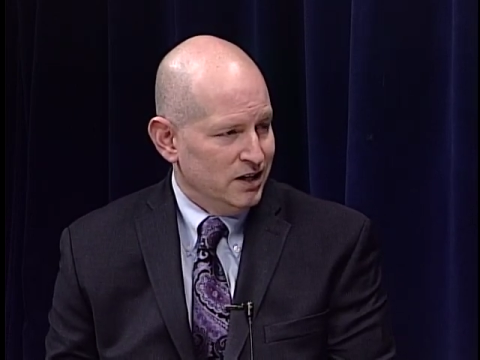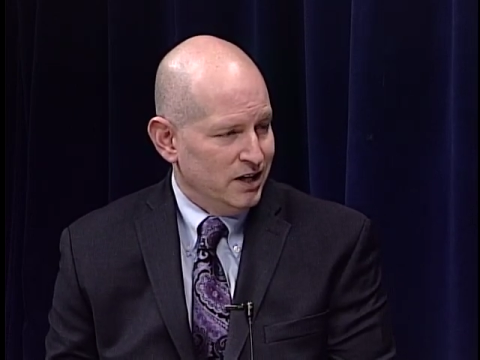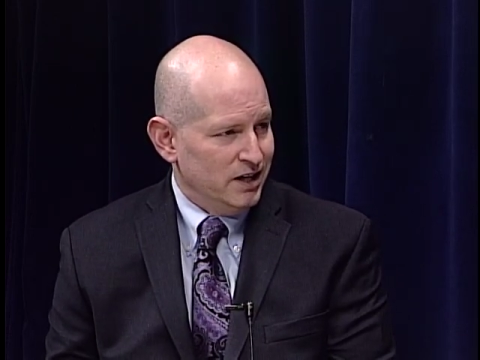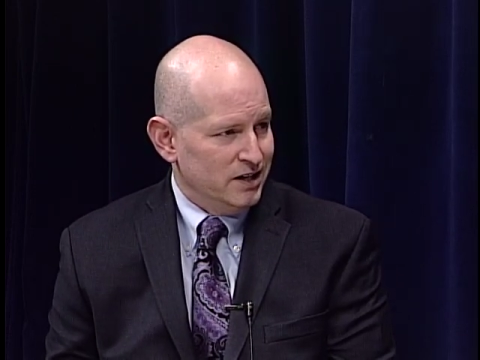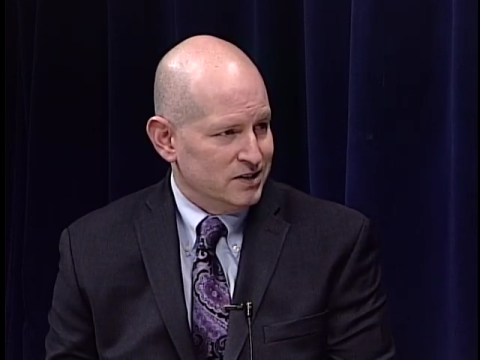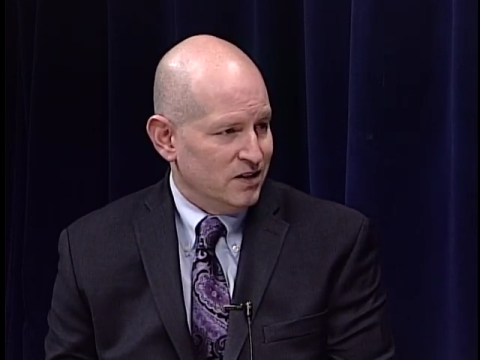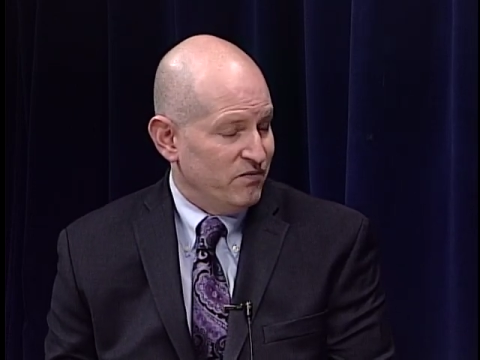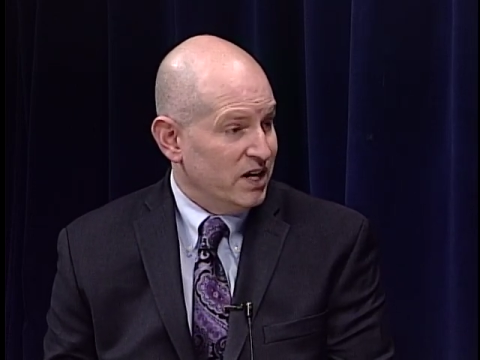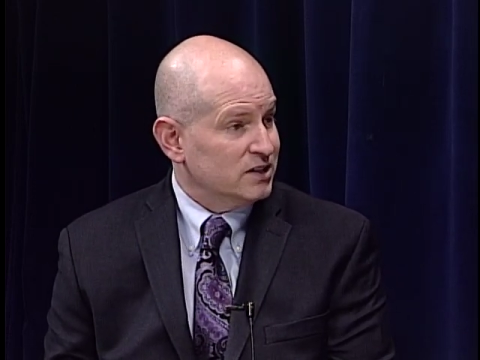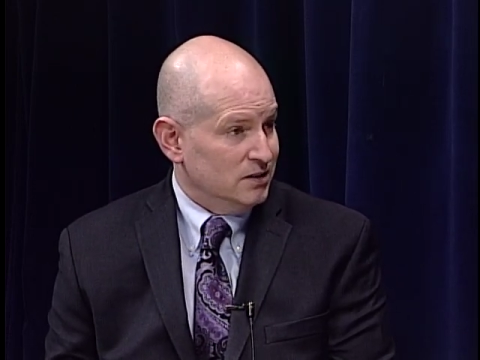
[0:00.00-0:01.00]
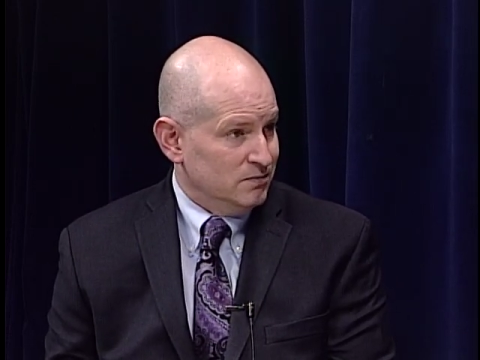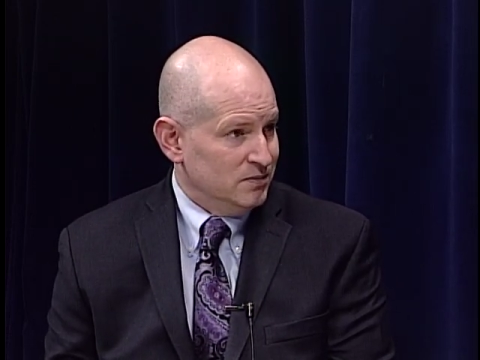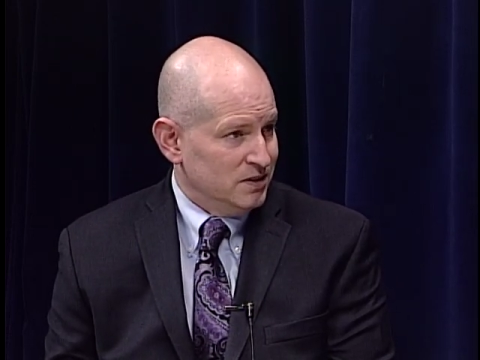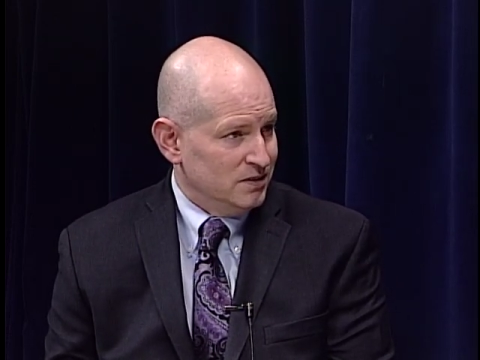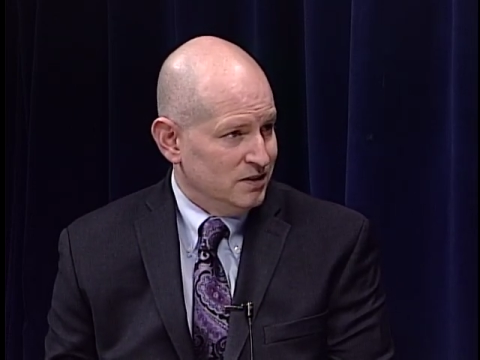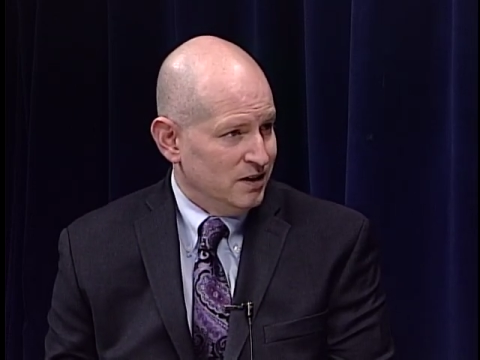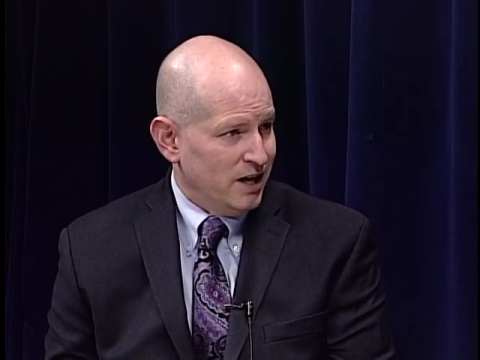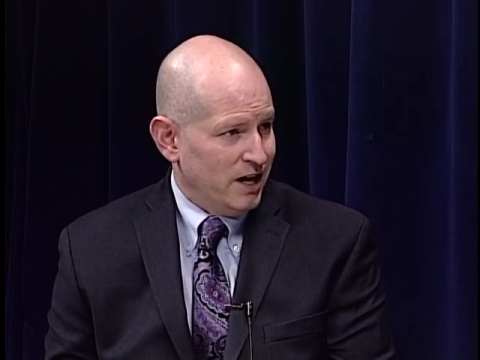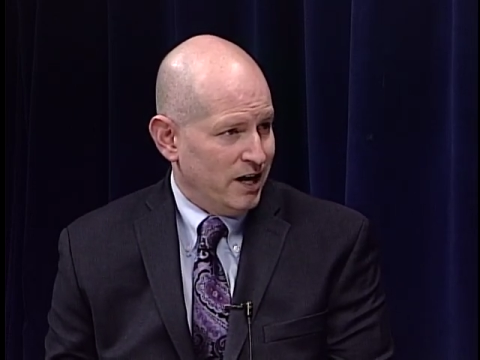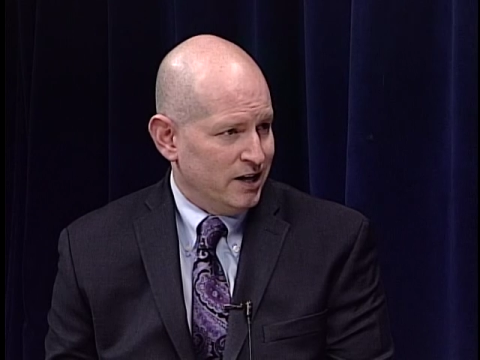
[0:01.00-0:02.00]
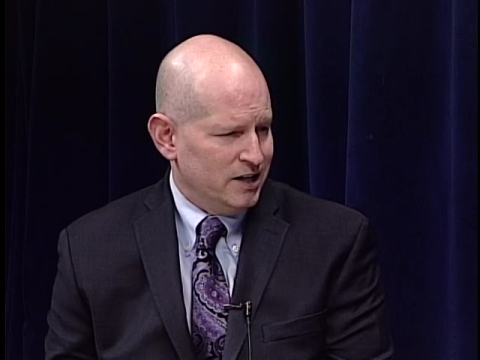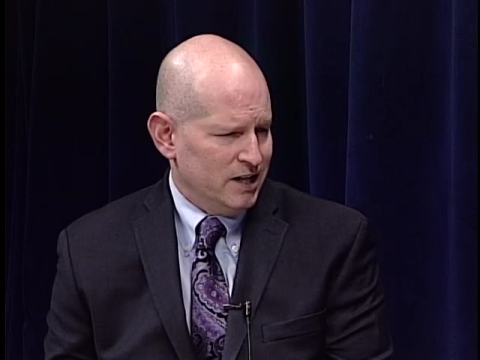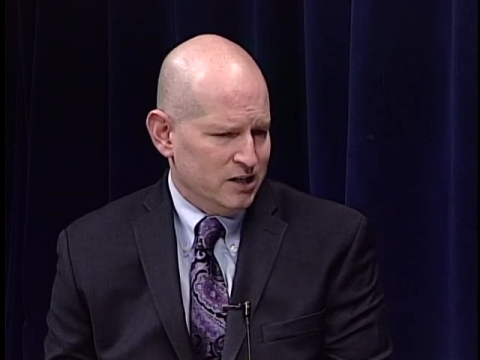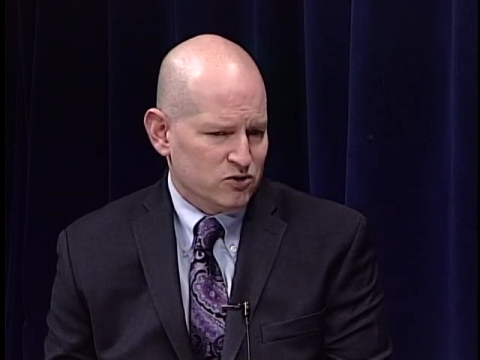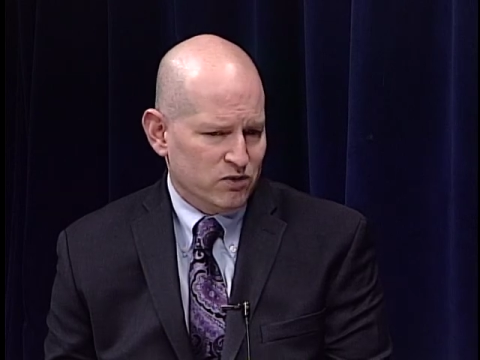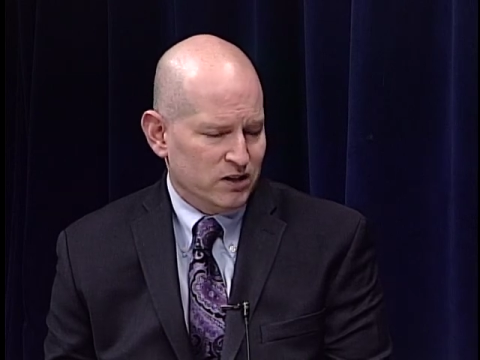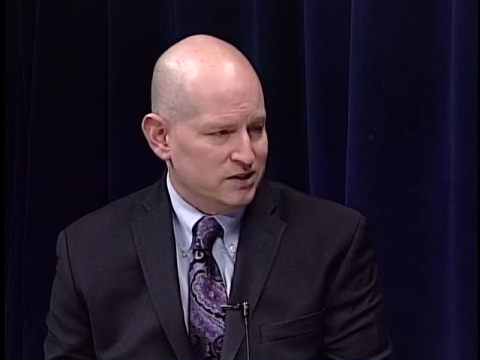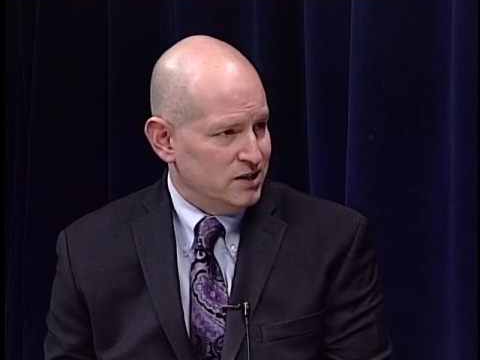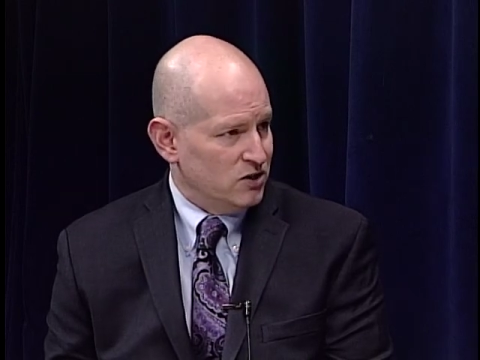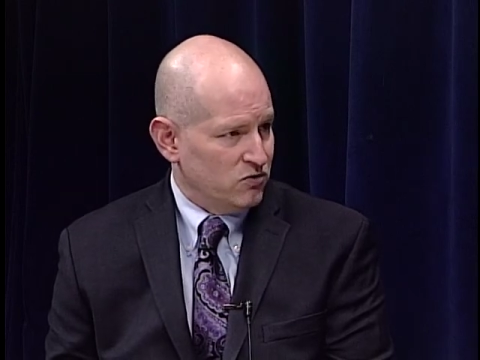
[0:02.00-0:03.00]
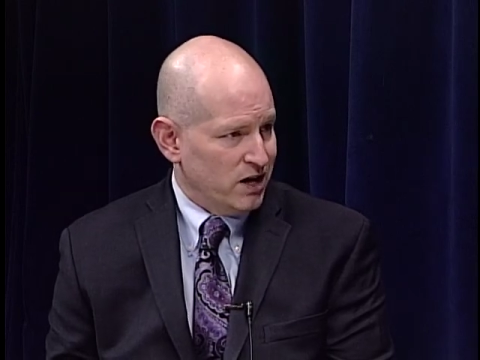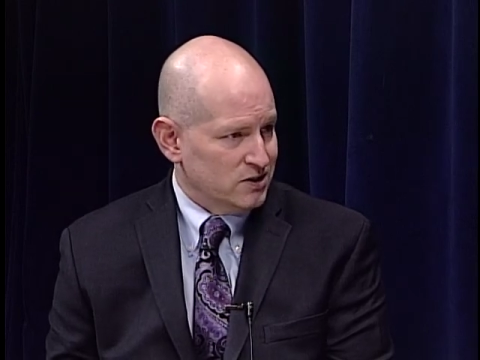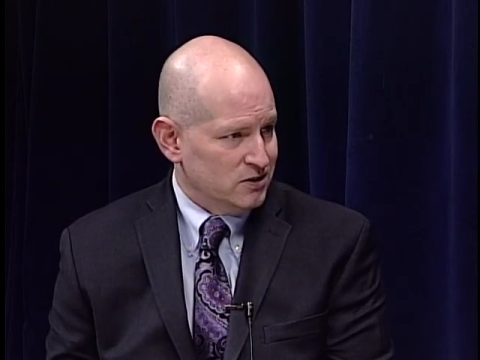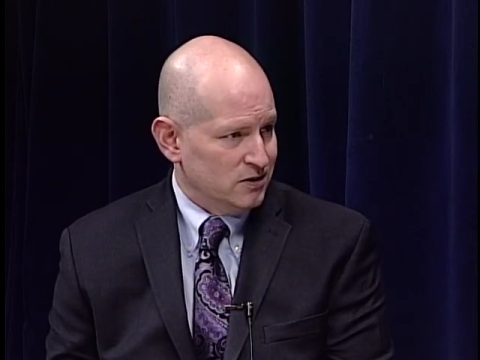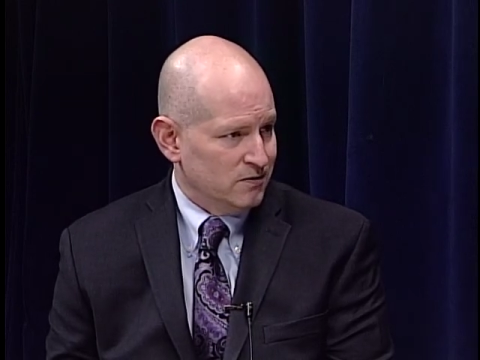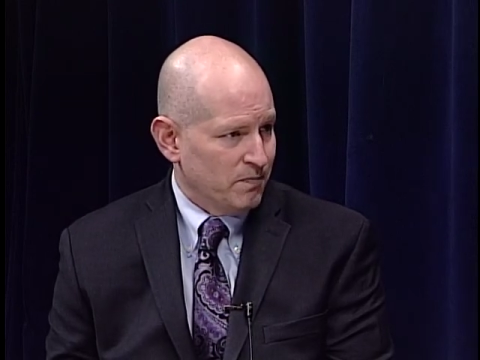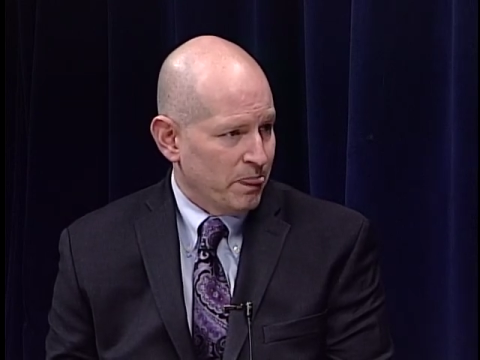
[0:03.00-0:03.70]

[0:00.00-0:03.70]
is the victim and Israel is the aggressor,